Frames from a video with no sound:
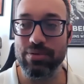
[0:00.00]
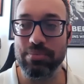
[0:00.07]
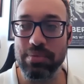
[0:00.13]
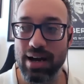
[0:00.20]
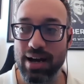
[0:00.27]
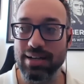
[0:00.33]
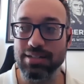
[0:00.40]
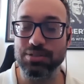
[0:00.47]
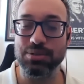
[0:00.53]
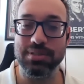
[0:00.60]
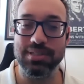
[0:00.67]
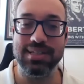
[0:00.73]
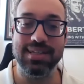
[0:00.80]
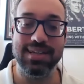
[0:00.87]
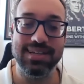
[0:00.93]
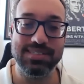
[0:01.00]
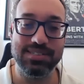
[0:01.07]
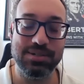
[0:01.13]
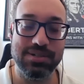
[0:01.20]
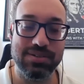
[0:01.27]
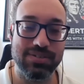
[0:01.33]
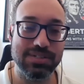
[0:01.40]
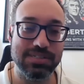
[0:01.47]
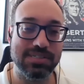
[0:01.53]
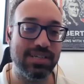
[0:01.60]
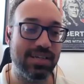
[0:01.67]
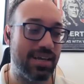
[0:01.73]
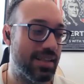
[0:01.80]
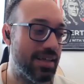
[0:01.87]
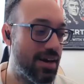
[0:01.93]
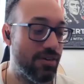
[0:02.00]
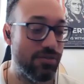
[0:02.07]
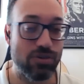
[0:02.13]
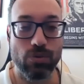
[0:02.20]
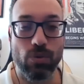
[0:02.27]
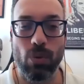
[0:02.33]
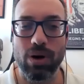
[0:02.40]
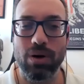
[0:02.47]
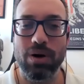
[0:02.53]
from the high school than it is the university. And for